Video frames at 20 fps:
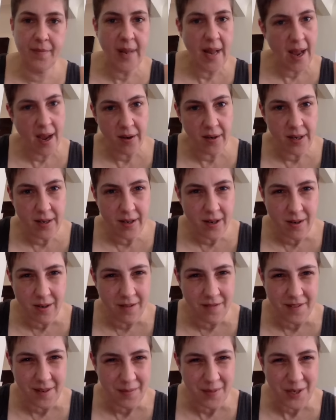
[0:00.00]
How do you know
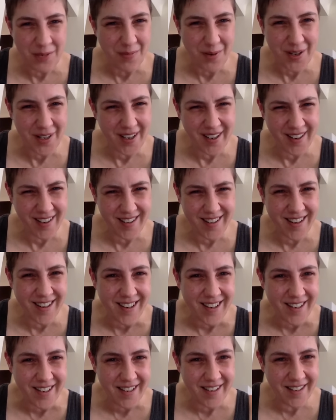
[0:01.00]
if I'm smirking or
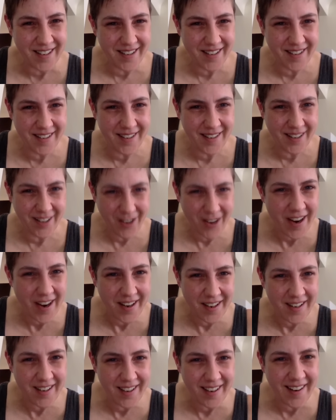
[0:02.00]
not? You're
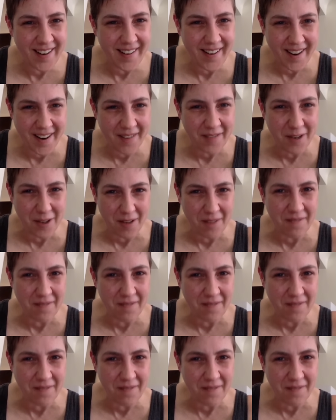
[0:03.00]
edited in after the